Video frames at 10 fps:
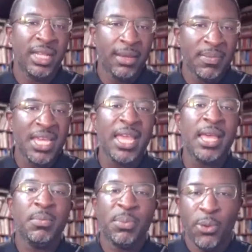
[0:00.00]
let me
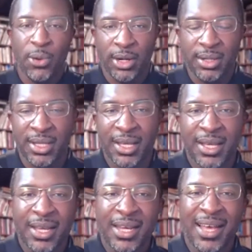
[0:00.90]
import,
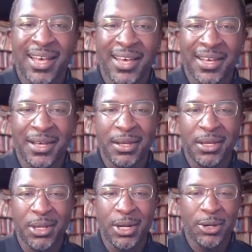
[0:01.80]
a
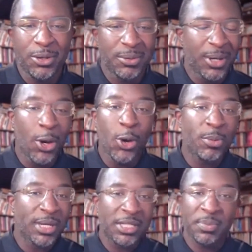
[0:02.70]
whole
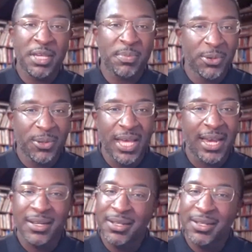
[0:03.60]
bunch of people that